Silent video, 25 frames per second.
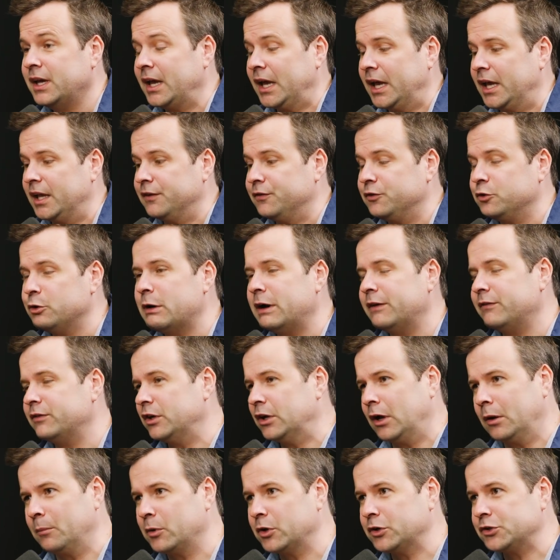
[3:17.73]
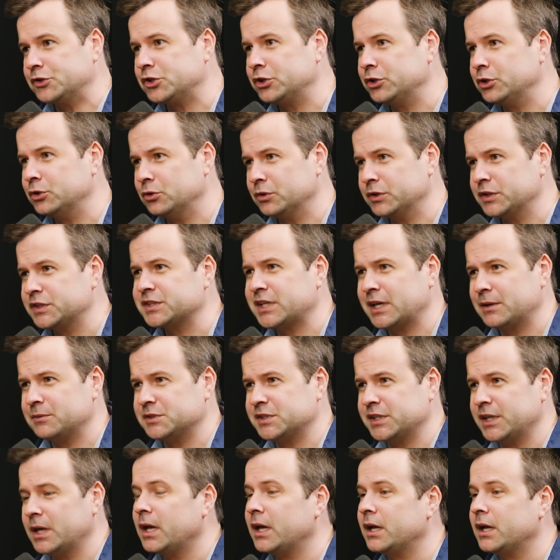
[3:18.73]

And if you have a number two, this guy was the